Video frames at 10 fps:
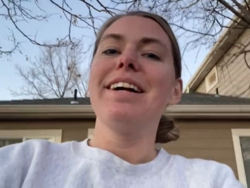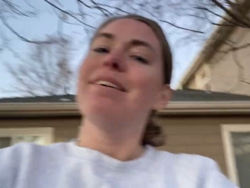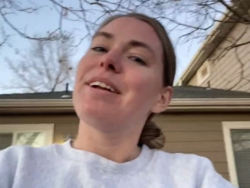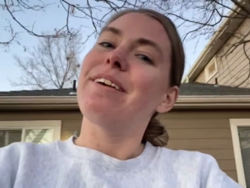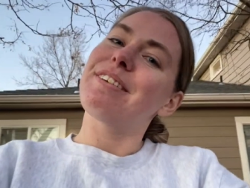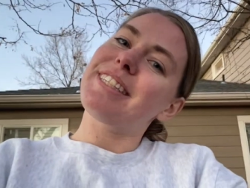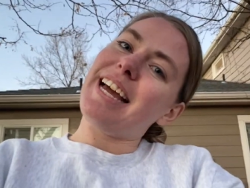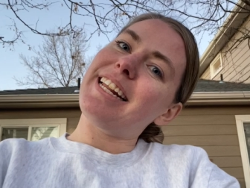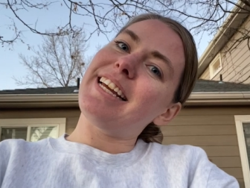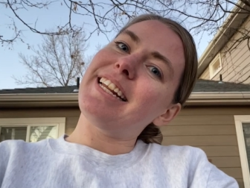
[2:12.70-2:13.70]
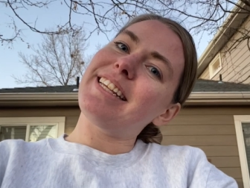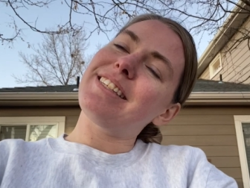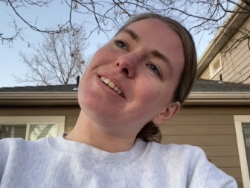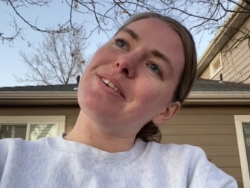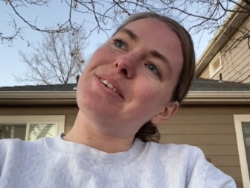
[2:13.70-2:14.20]
But I'm excited
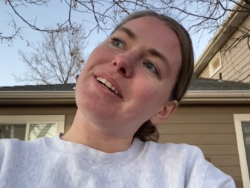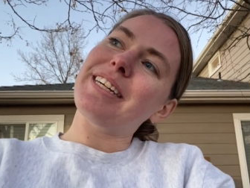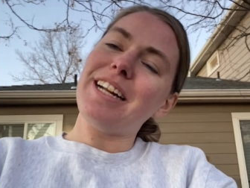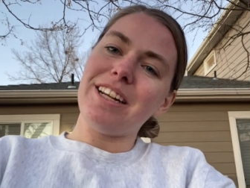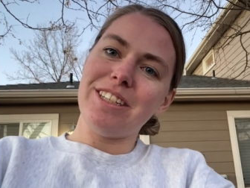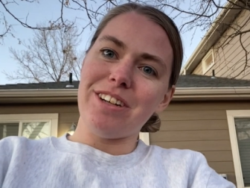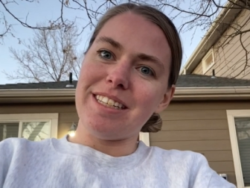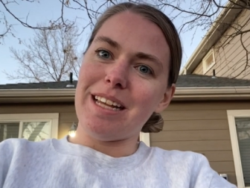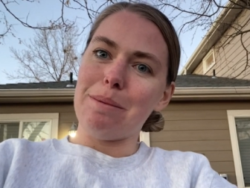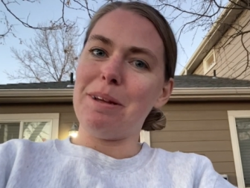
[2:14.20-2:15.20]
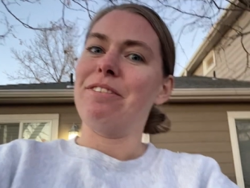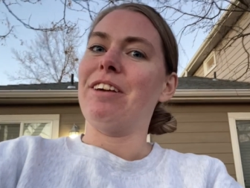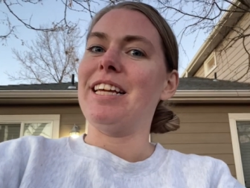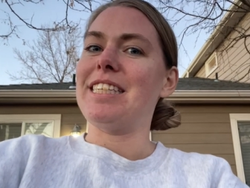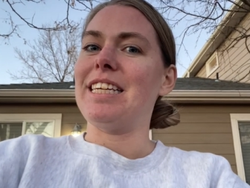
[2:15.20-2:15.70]
to get all dressed up and
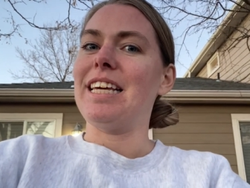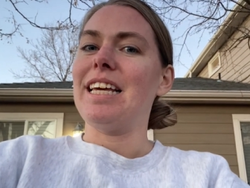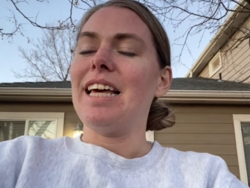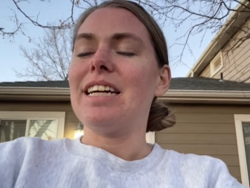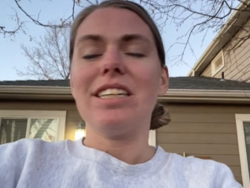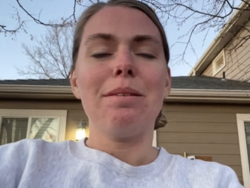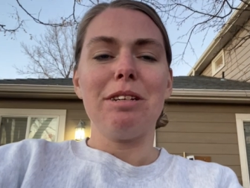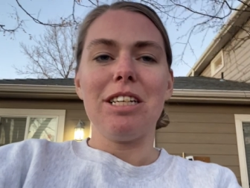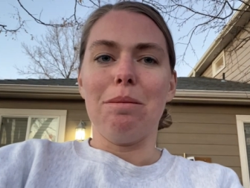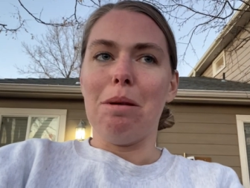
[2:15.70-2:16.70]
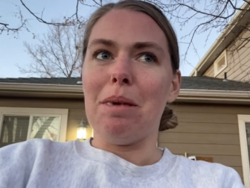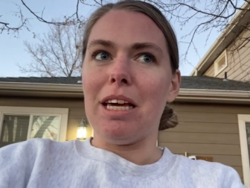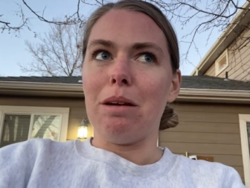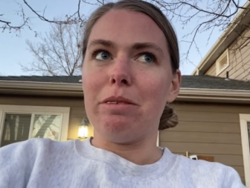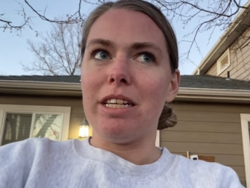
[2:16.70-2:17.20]
fancy. Actually, I'm going to start my
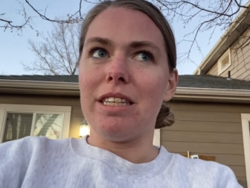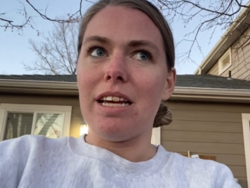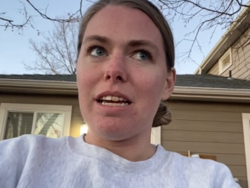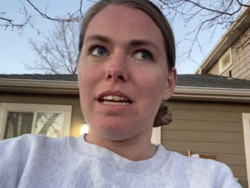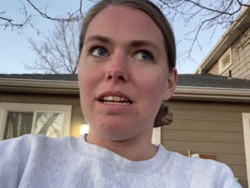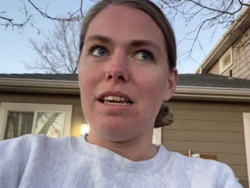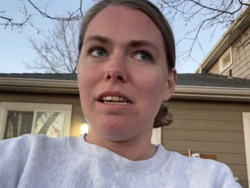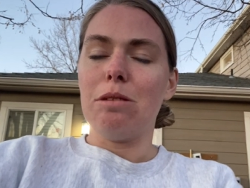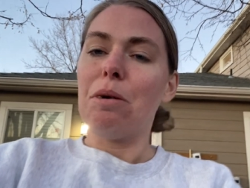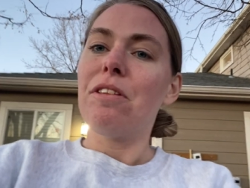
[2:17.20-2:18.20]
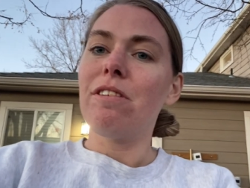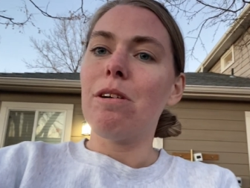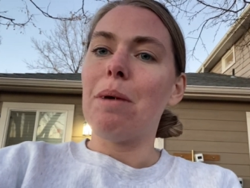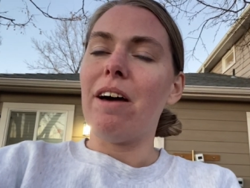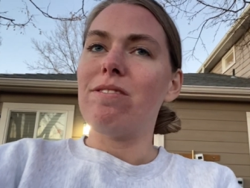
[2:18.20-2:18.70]
makeup in a second because both of
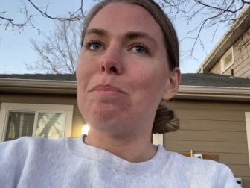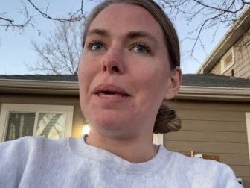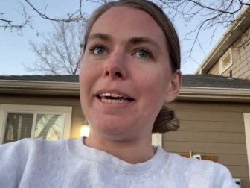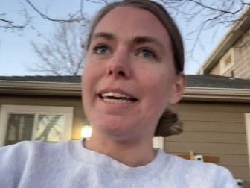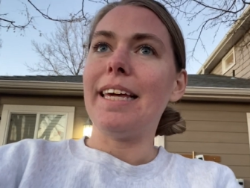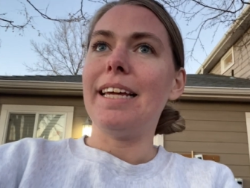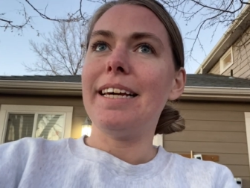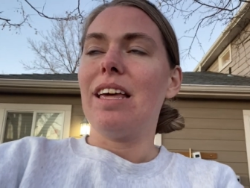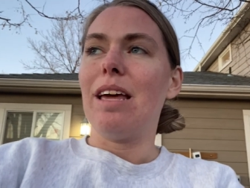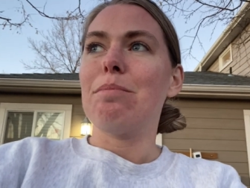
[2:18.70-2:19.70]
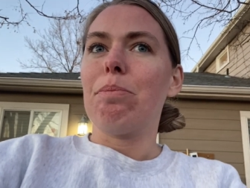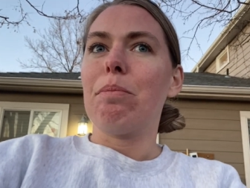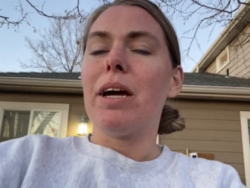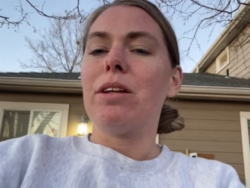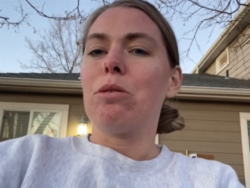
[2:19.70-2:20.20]
them have pink in it. And
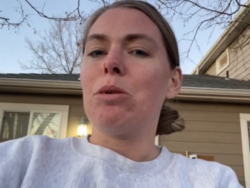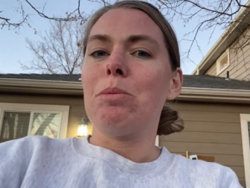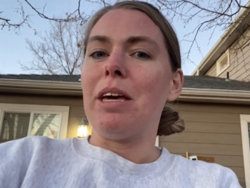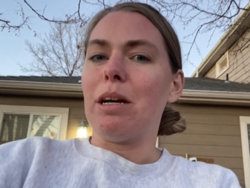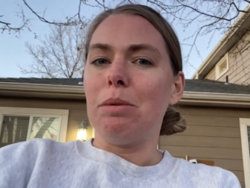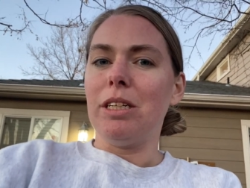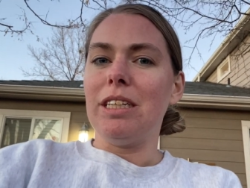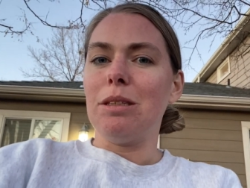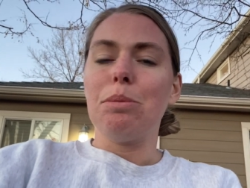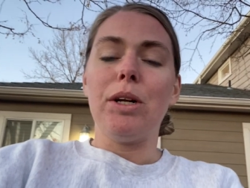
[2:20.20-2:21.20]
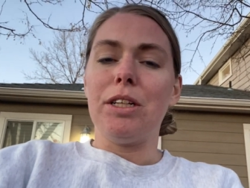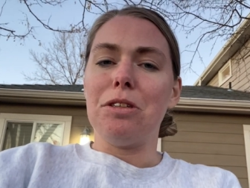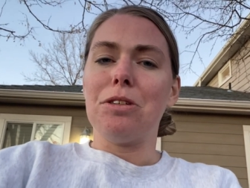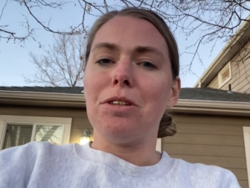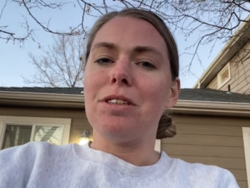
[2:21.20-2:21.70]
my normal makeup routine is pretty
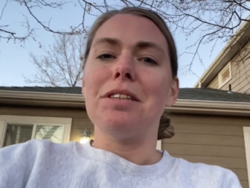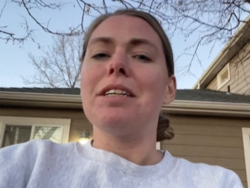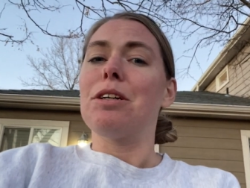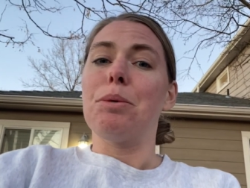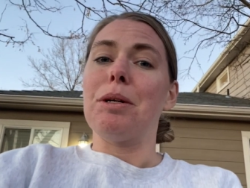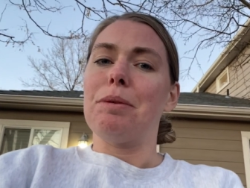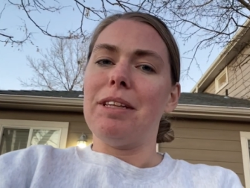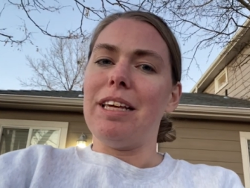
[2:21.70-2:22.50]
neutral, so I think it'll work with